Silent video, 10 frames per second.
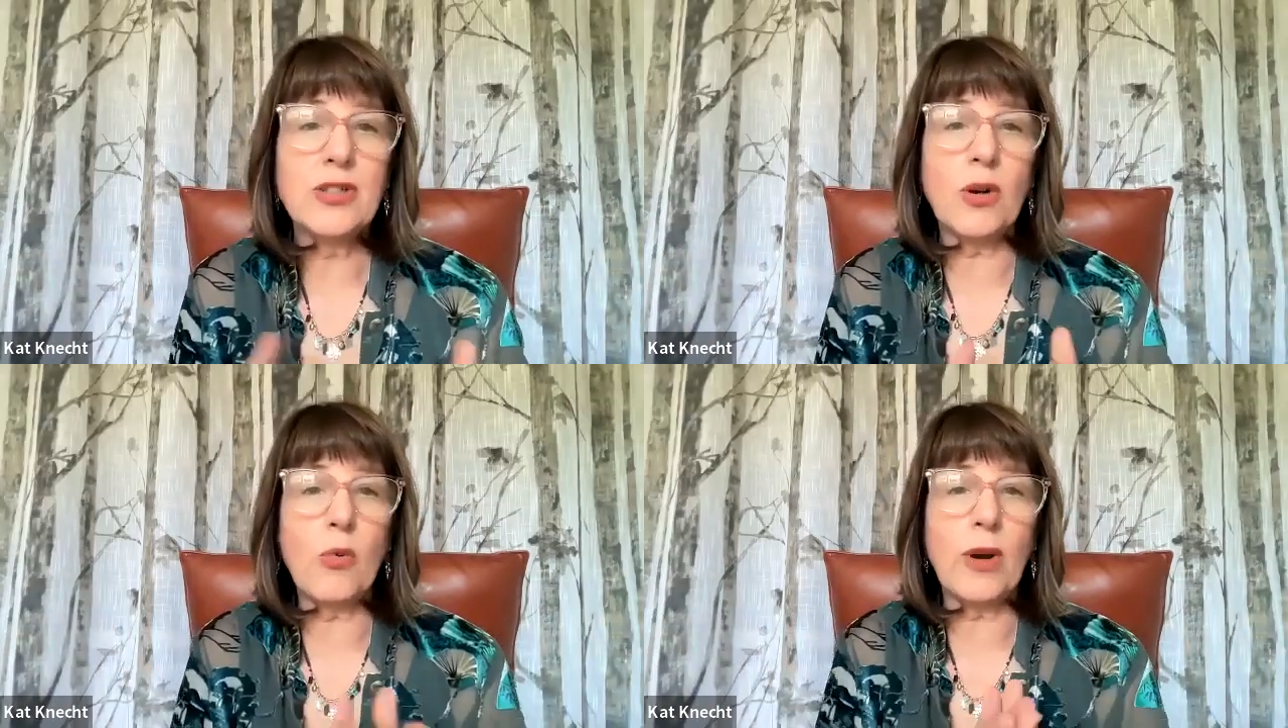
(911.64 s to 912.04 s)

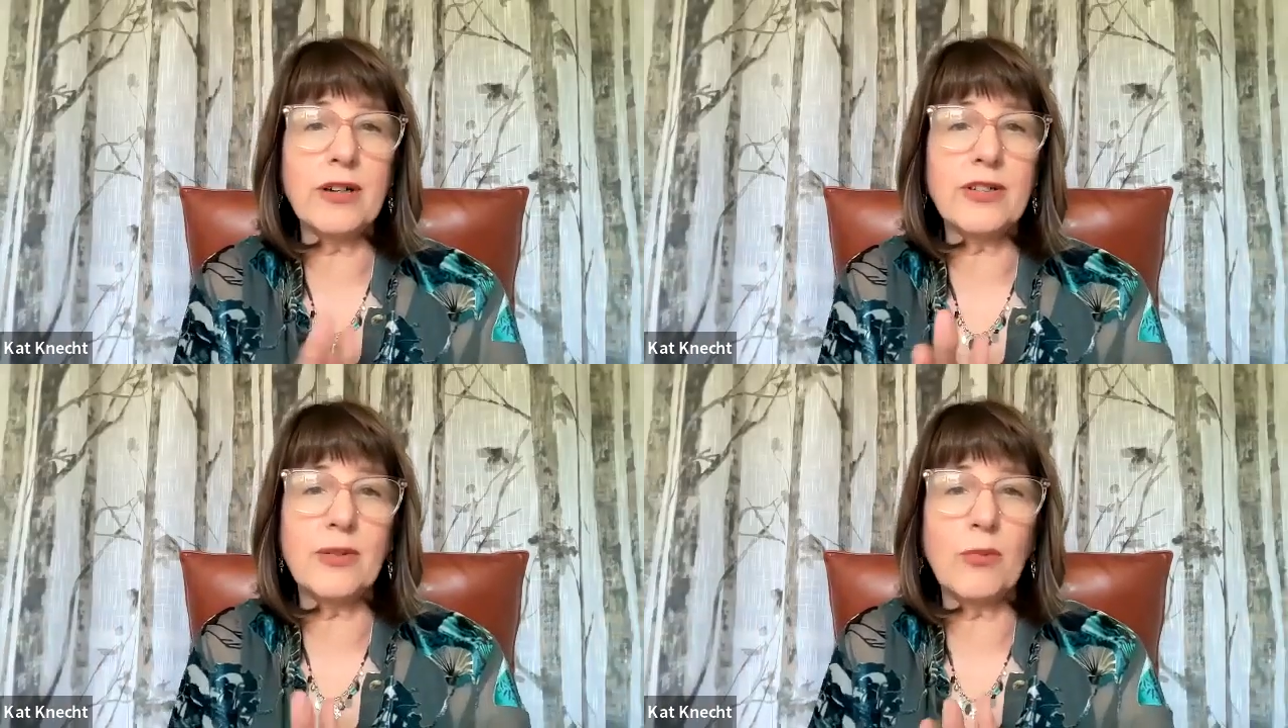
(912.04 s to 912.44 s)
So what
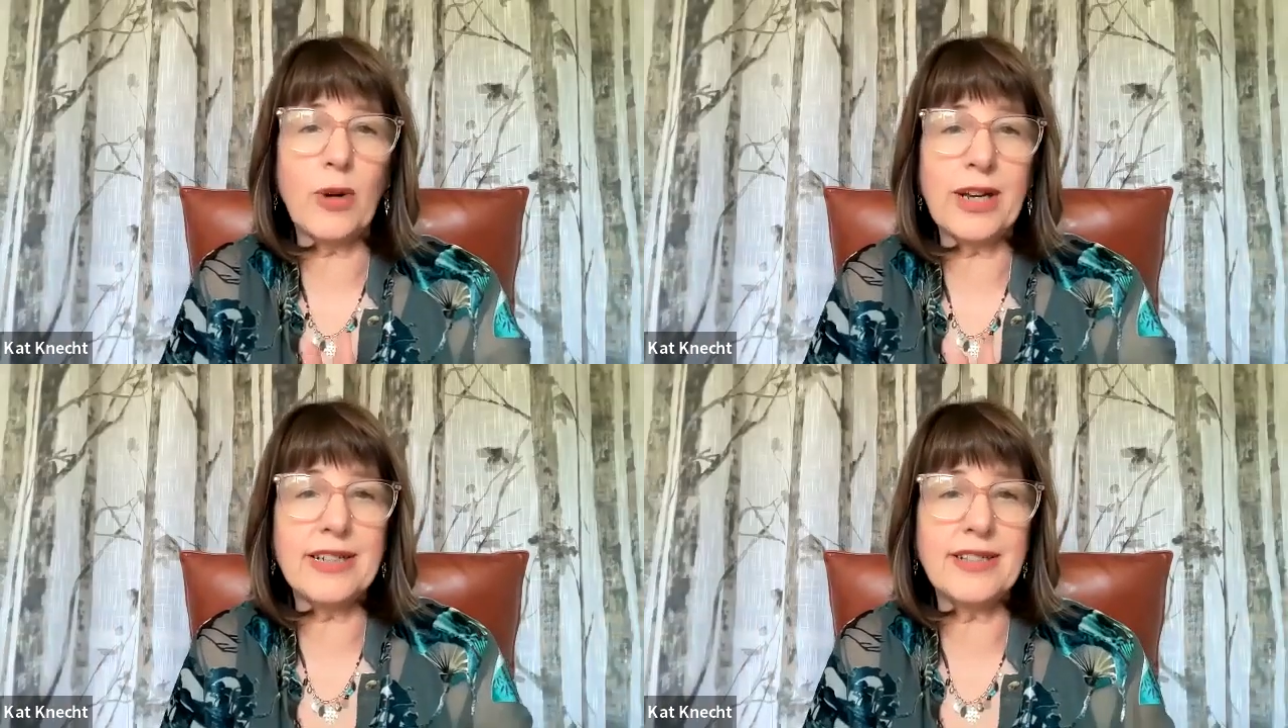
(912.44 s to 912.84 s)
are some
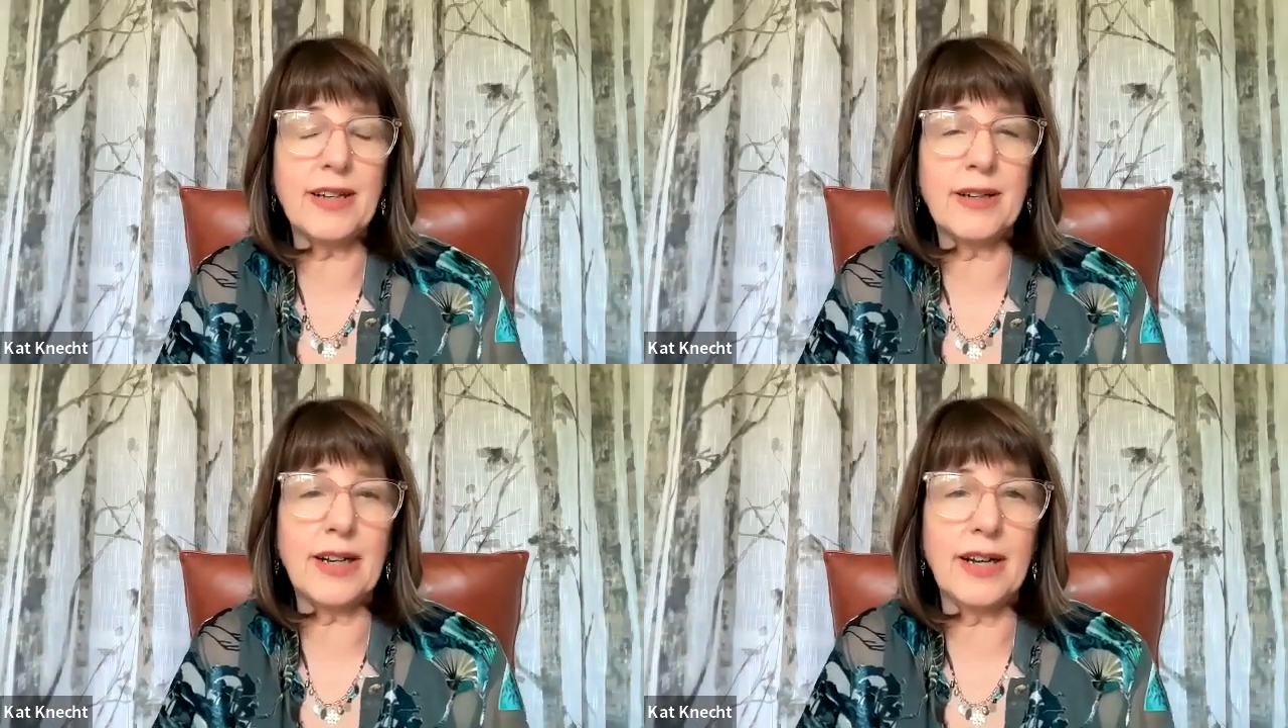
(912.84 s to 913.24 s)
ways
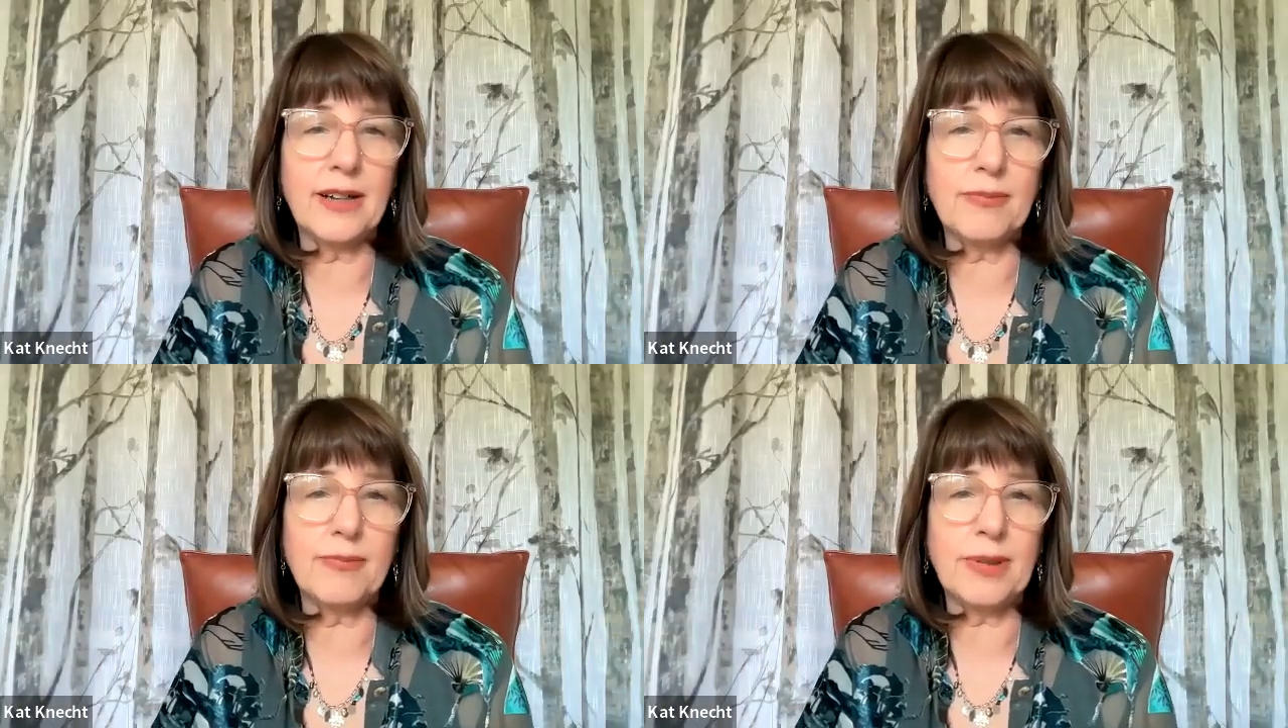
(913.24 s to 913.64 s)
that
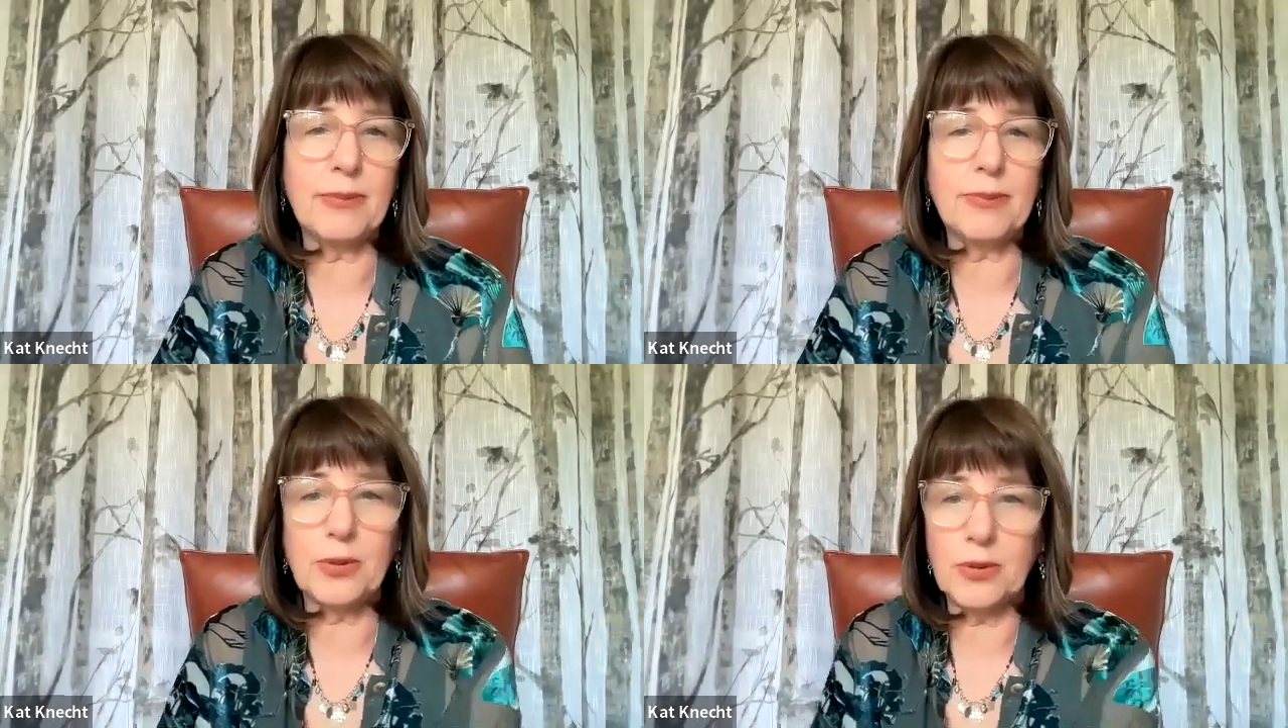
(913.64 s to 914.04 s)

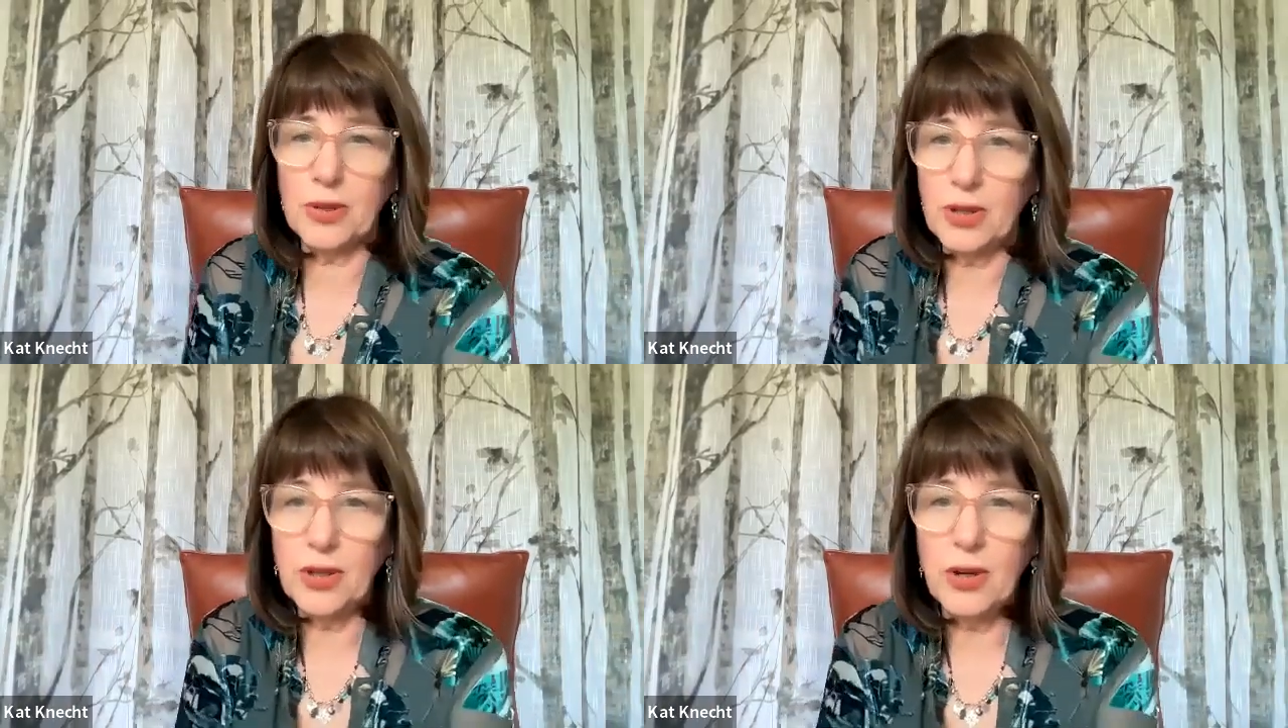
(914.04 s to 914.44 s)
people